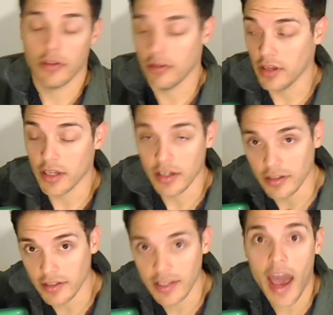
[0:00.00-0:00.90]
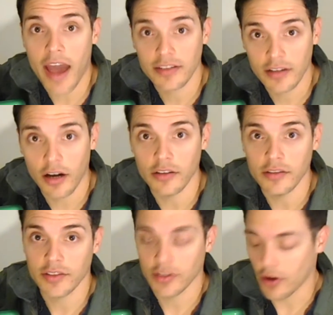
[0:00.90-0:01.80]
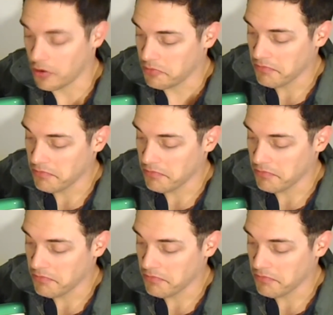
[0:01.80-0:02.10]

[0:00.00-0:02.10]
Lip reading: the exact color. So